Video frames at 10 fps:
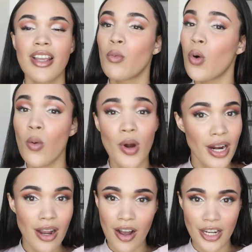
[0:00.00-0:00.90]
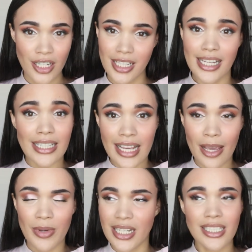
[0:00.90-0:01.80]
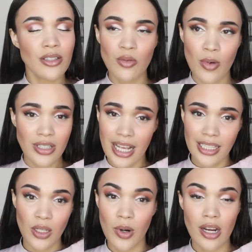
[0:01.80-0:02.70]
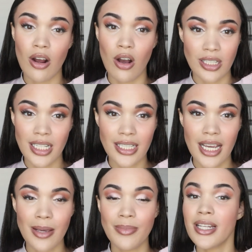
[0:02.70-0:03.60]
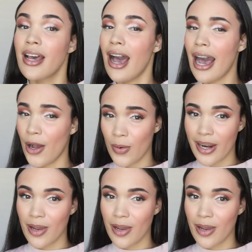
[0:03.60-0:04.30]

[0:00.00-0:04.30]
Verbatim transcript: will work on your skin type because this will most likely work on all skin types. I would